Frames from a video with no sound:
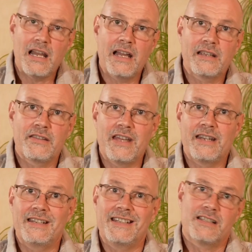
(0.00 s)
like
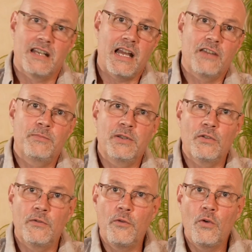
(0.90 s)
that it is
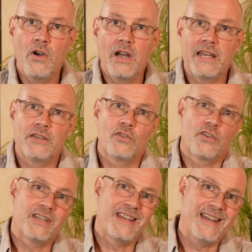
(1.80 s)
LiFePO4 and
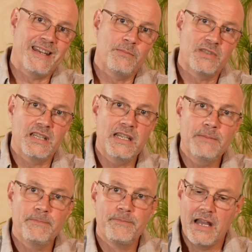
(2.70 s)
not NMC.